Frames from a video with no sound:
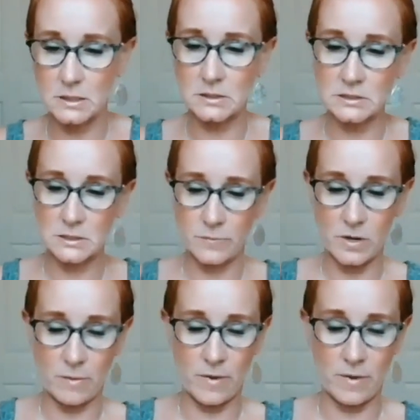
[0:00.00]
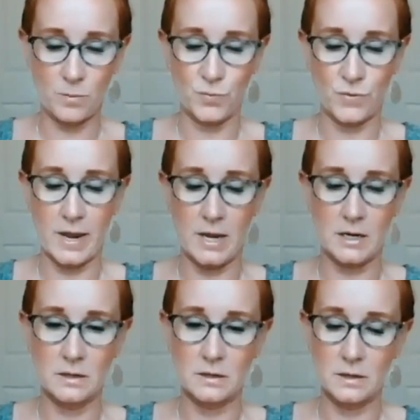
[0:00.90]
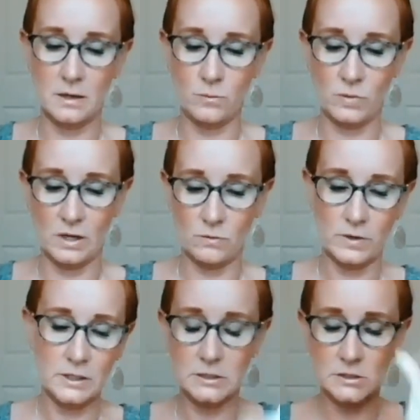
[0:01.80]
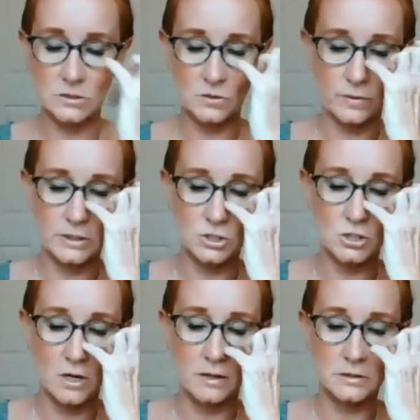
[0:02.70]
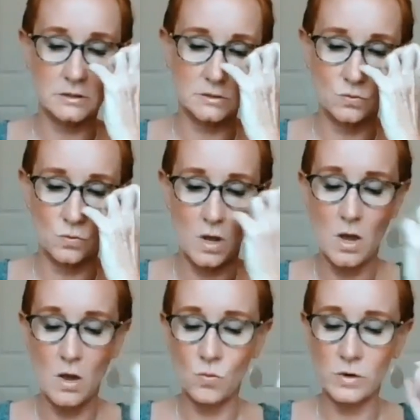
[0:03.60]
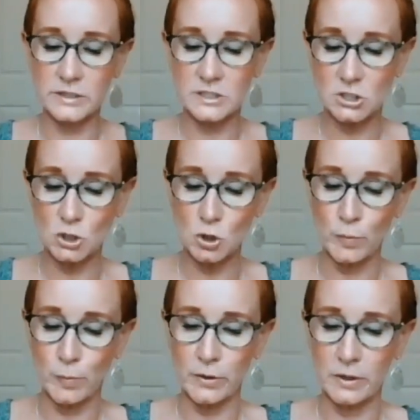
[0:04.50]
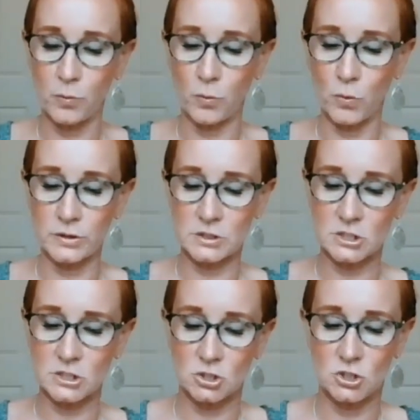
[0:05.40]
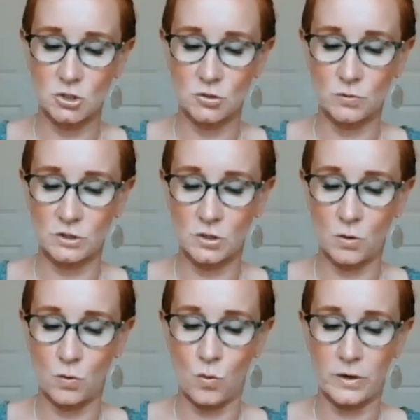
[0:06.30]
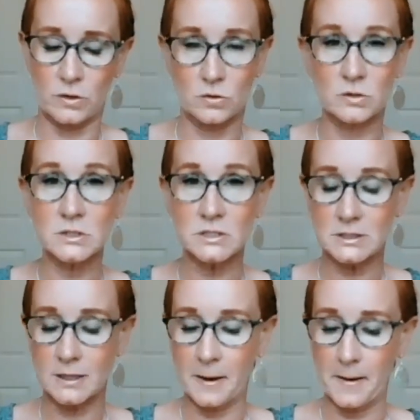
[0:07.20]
system in my brain. I'm getting ready to screenshot. So, what is super important to do with the oils?